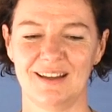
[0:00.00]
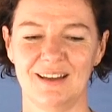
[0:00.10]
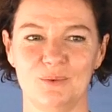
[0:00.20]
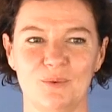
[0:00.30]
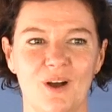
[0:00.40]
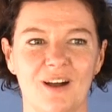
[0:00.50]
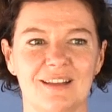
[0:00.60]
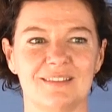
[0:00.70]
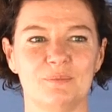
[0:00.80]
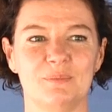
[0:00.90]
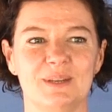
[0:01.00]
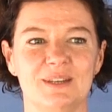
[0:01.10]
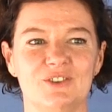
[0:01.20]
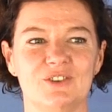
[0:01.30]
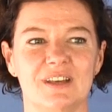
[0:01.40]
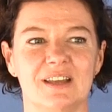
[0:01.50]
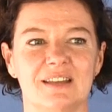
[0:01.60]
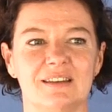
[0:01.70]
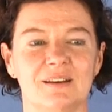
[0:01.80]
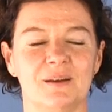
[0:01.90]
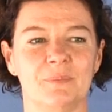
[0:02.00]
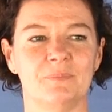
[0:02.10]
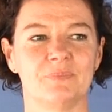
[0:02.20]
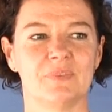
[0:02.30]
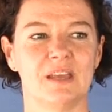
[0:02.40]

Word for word: I had a walk at the beach, and um,